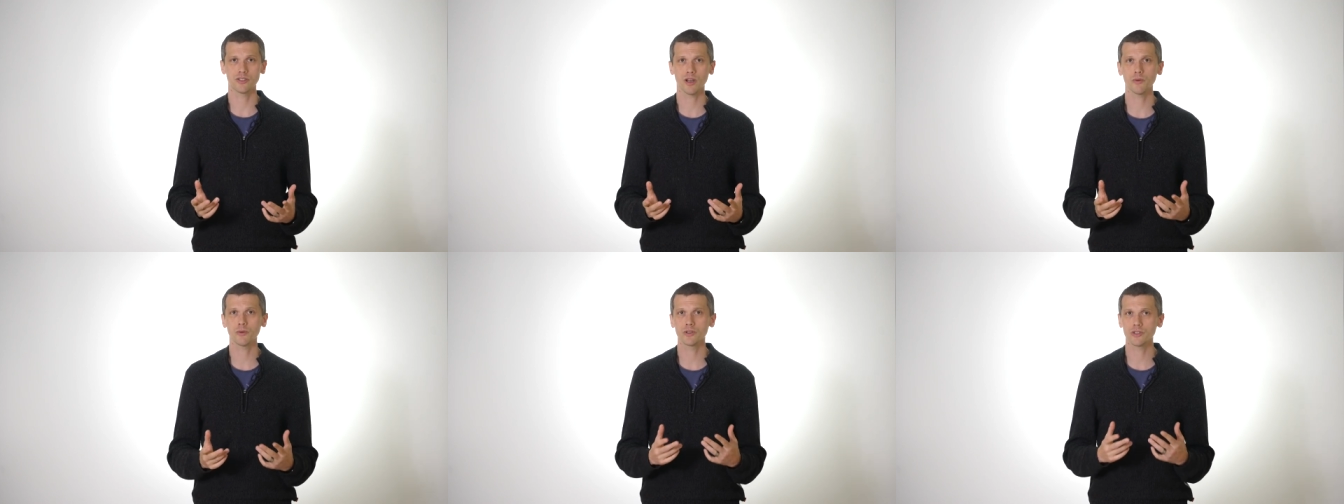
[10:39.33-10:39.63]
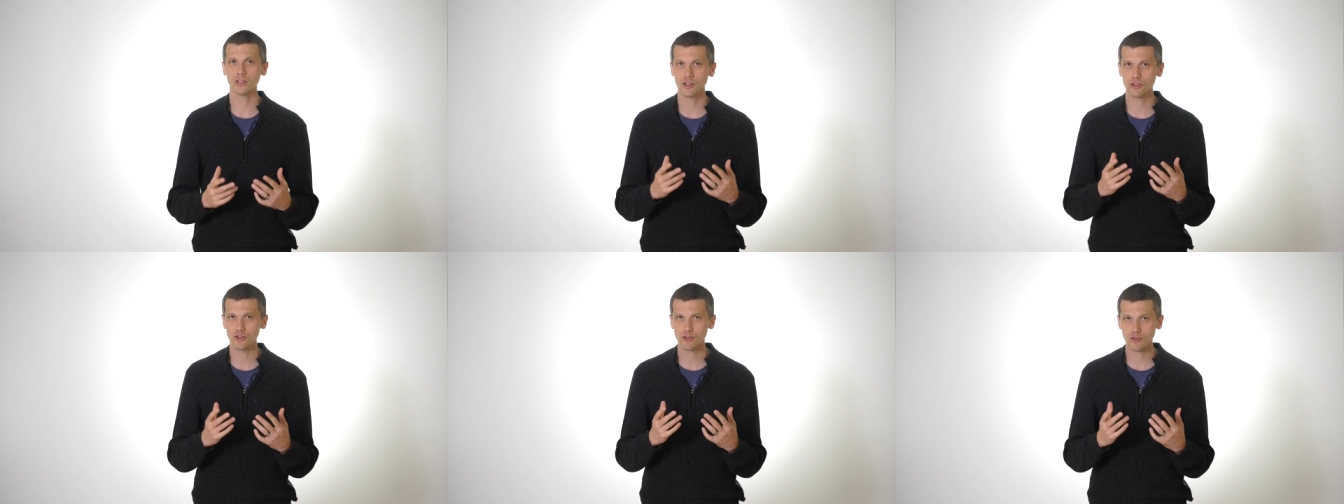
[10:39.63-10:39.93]
That
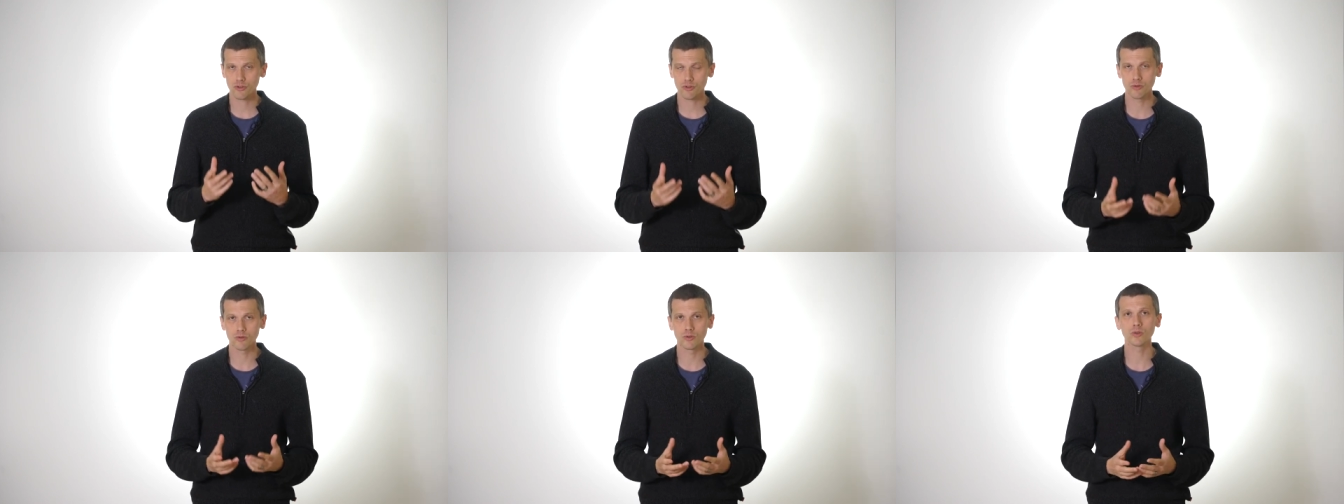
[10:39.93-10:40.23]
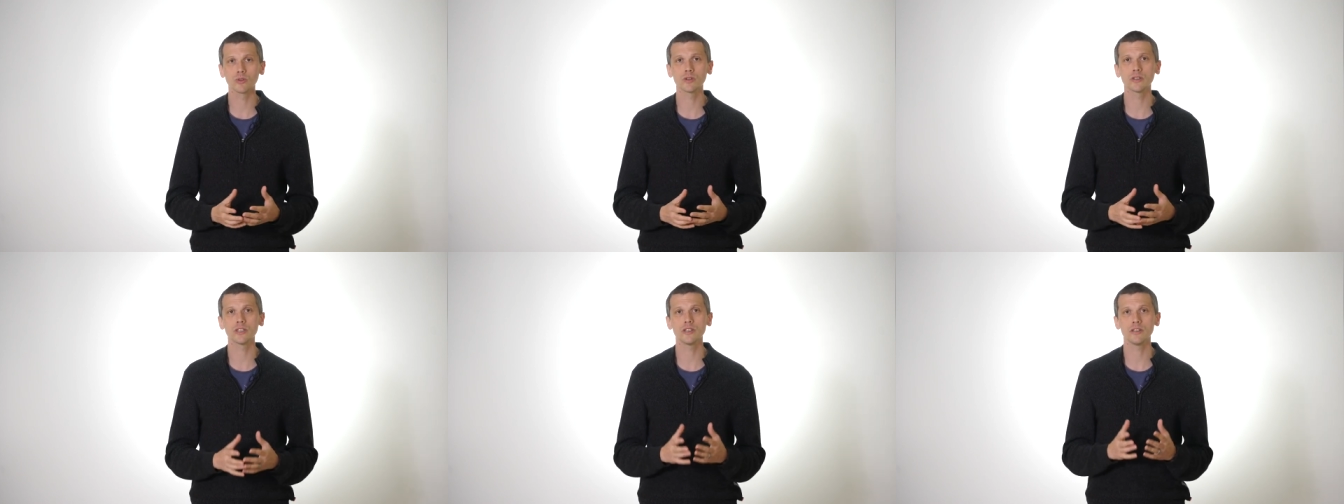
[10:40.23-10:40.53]
was a
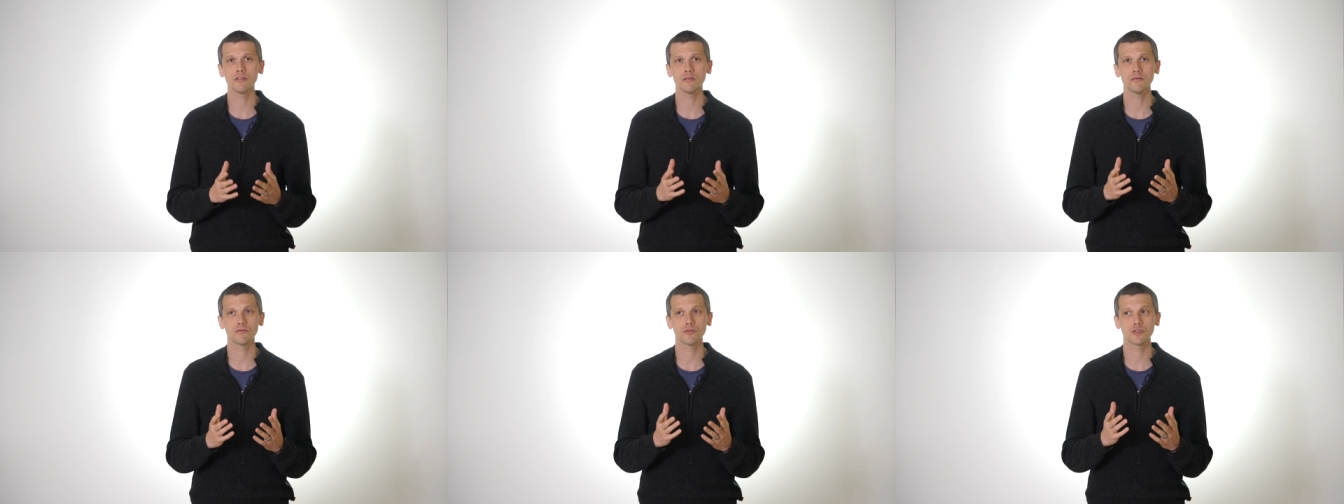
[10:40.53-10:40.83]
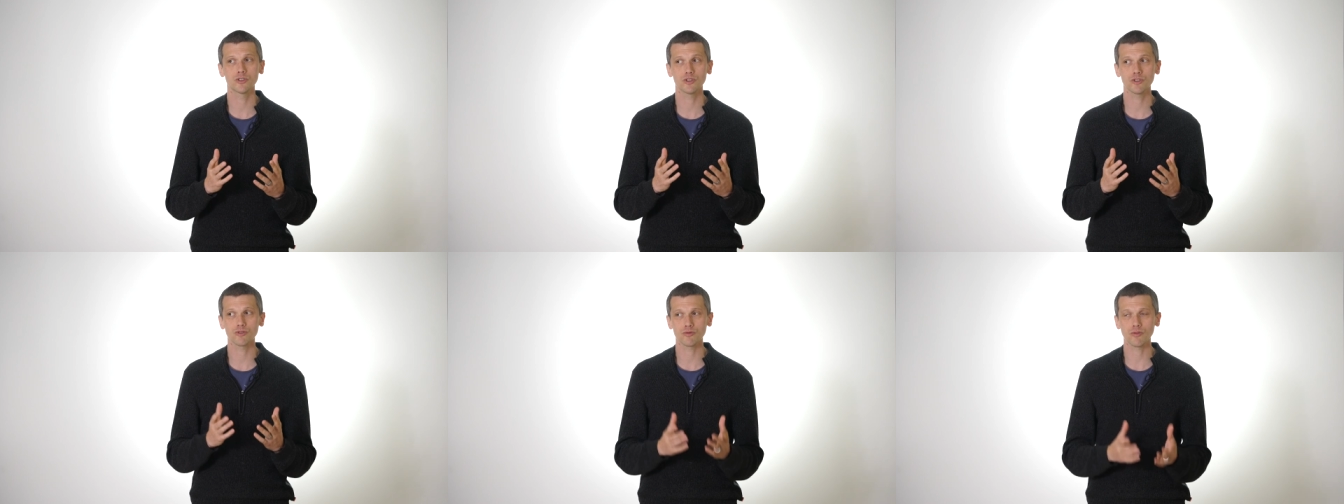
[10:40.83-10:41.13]
truly
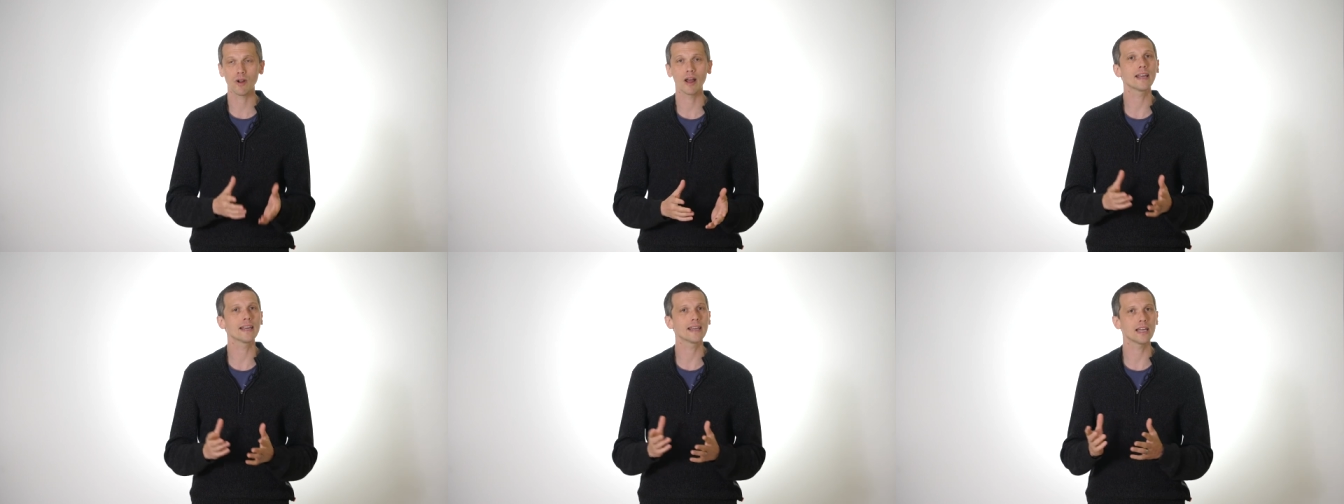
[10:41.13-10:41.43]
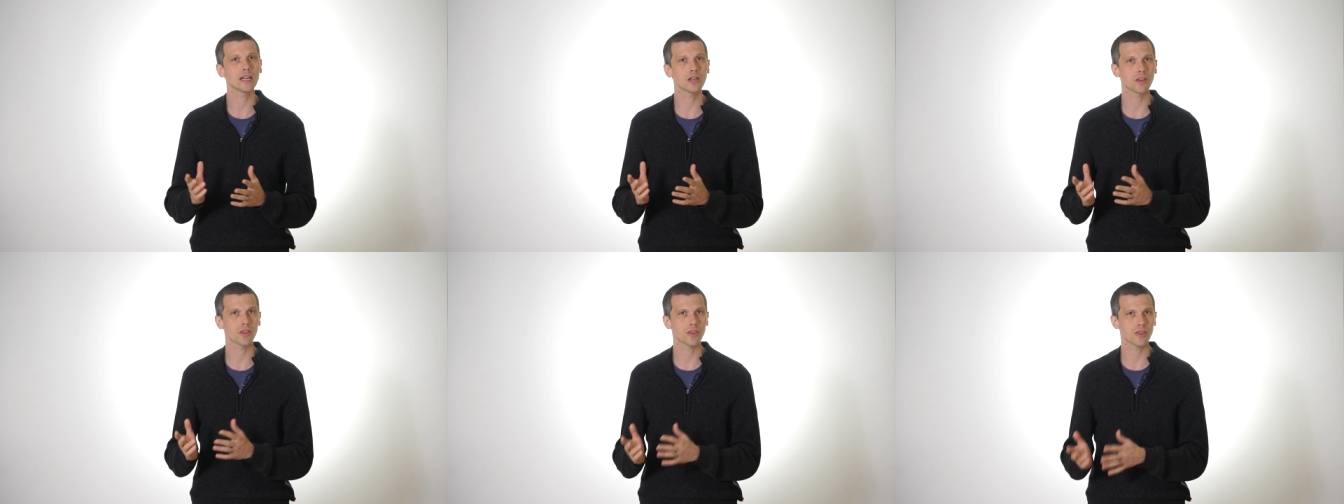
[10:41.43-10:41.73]

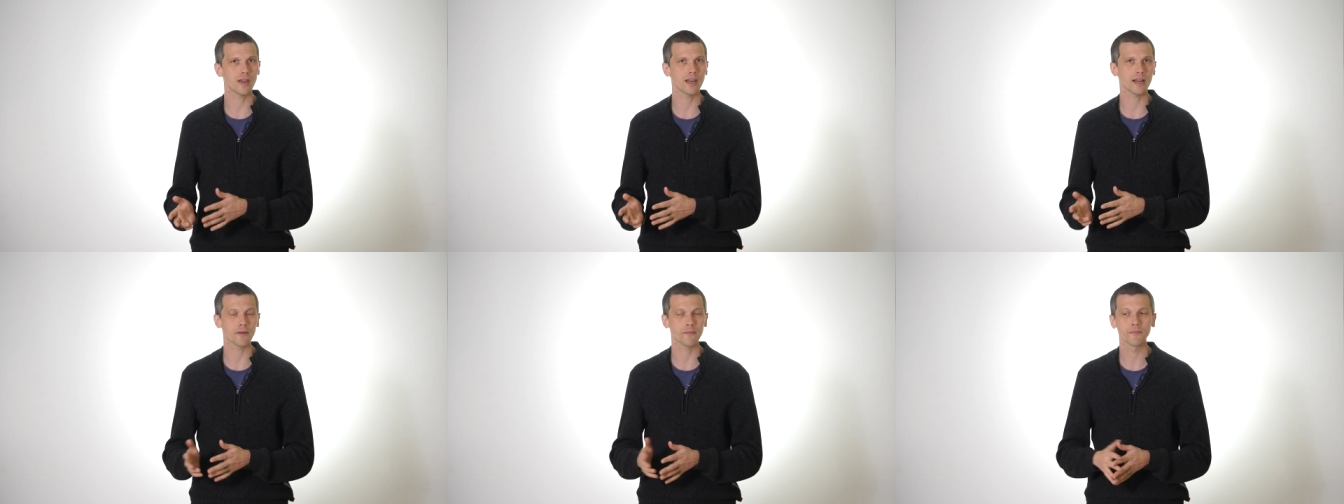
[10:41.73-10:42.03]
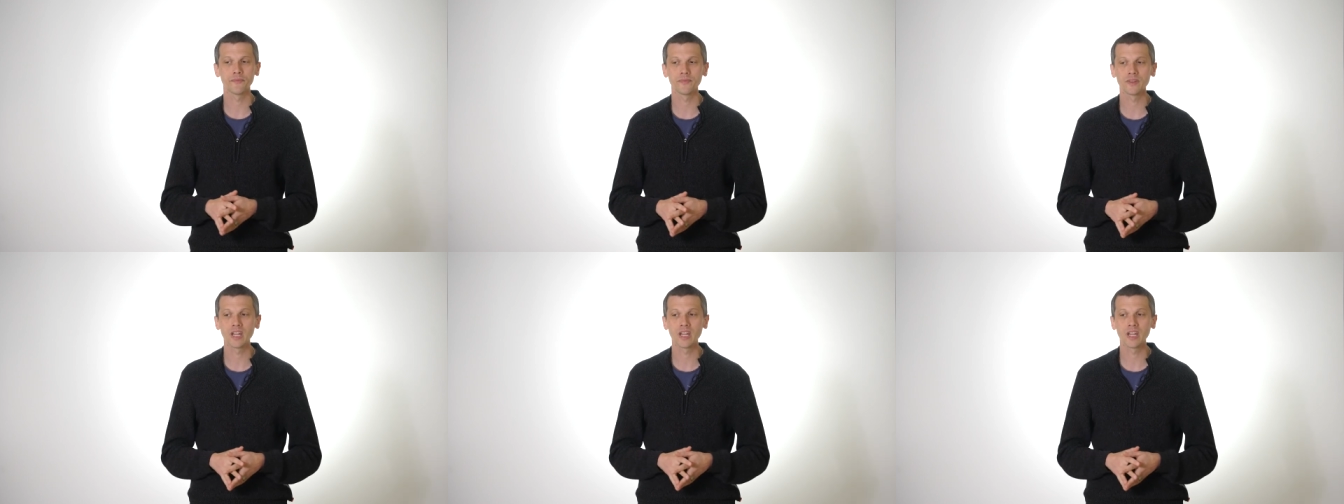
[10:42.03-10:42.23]
striking thing.